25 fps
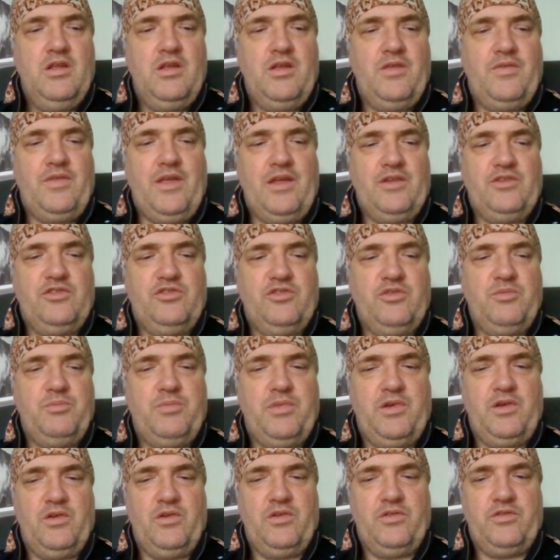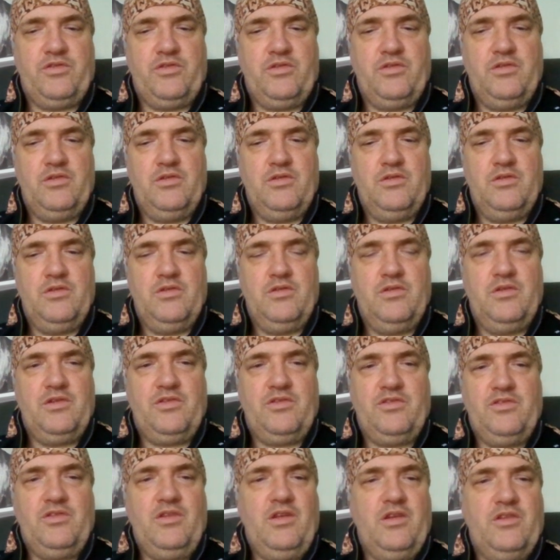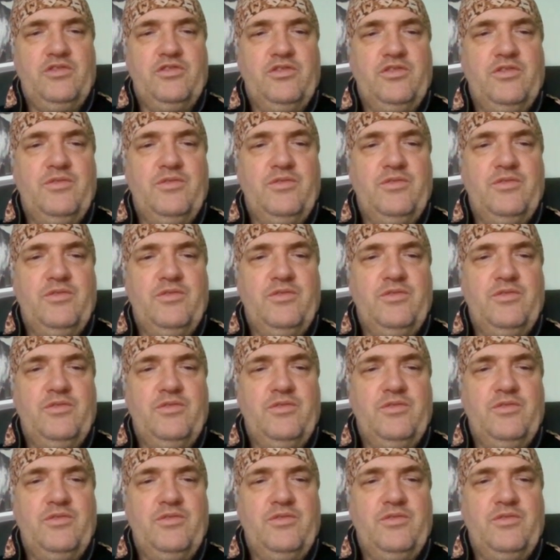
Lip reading: That should be good. It's not.